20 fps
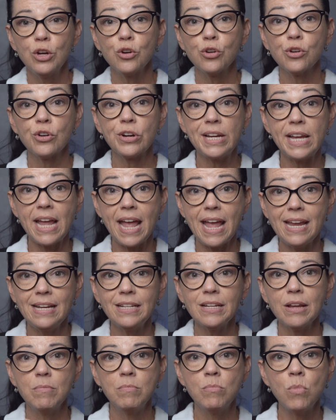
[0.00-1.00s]

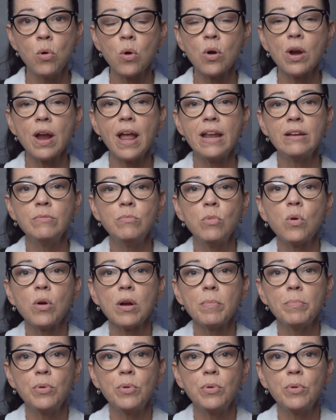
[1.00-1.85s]
create more and more